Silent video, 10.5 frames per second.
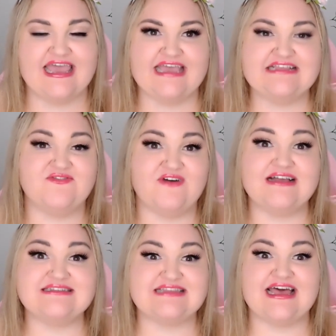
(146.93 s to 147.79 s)
It's
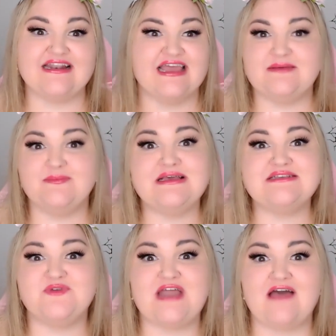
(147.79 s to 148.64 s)
fights that
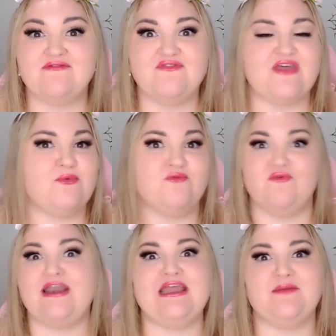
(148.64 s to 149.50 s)
siblings would have if they were
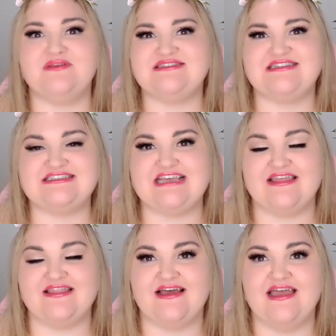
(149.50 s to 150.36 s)
running a business together.